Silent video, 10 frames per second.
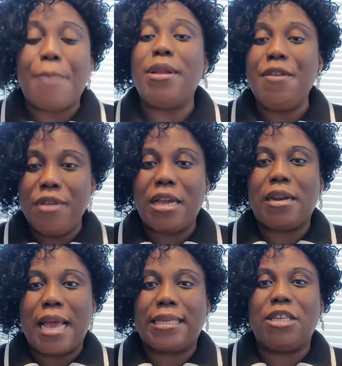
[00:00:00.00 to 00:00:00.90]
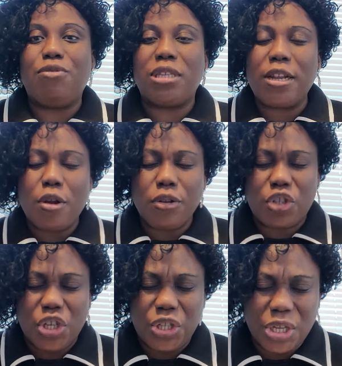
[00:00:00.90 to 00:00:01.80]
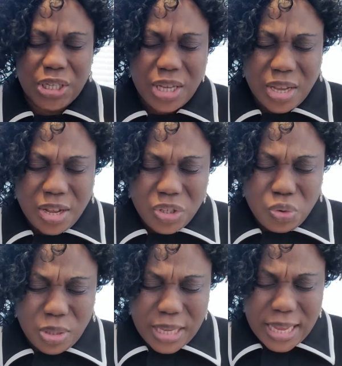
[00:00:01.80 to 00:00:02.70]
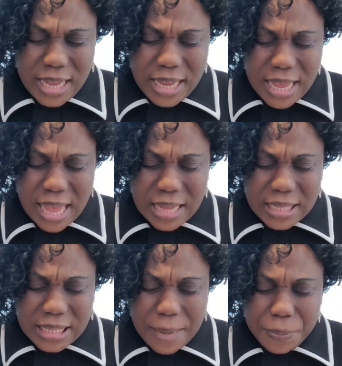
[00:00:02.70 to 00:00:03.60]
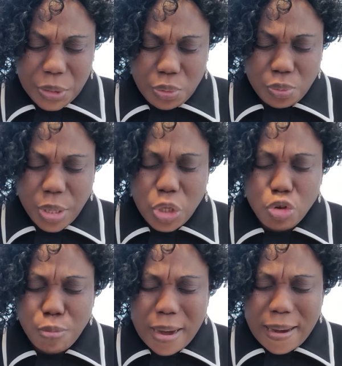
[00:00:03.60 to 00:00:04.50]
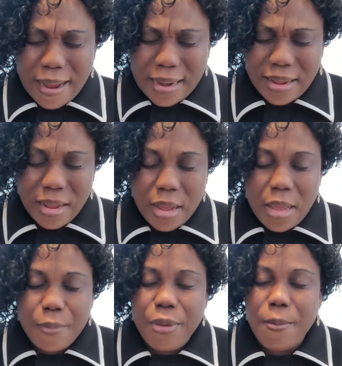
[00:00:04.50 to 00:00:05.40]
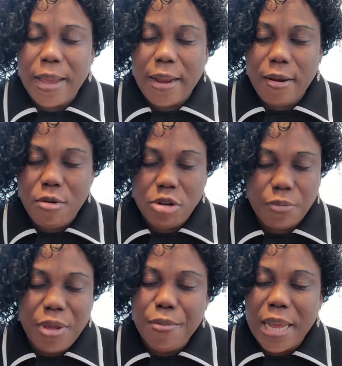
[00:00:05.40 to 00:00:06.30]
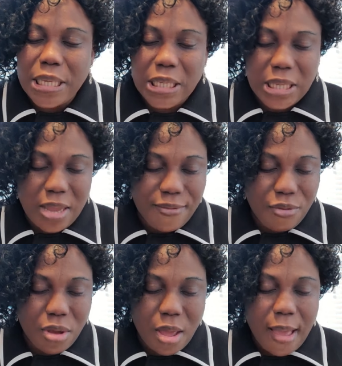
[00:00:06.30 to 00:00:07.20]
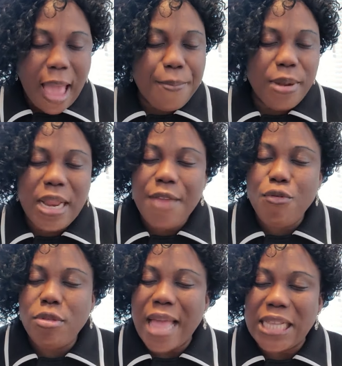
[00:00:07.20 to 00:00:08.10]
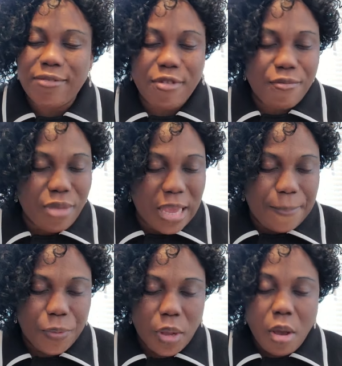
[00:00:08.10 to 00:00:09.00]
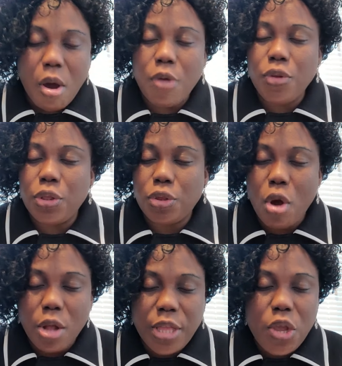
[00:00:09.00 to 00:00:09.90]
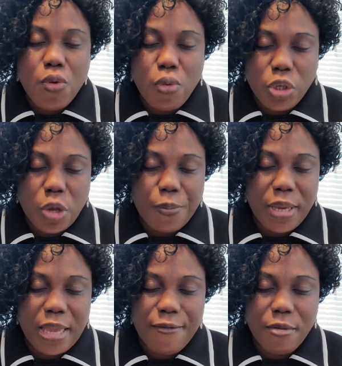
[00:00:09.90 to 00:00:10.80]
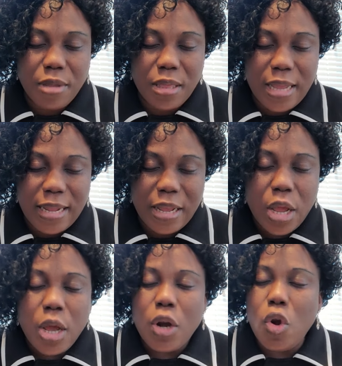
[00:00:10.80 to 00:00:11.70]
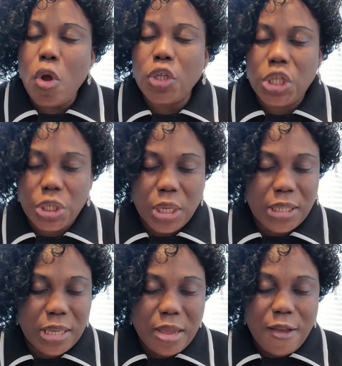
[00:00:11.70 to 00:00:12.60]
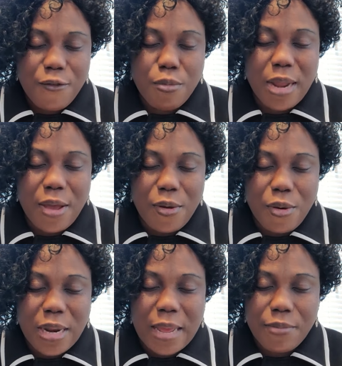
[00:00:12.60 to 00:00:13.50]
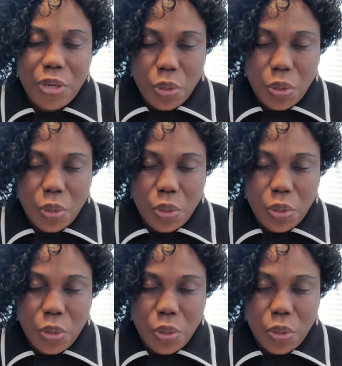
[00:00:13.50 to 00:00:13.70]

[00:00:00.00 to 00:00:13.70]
Believe in Christ. We say, Lord Jesus, today I accept you into my heart. Be my Lord. Be my Savior. I believe you died for me. On the third day, you rose up again from the dead. Lord Jesus, from now on, I'm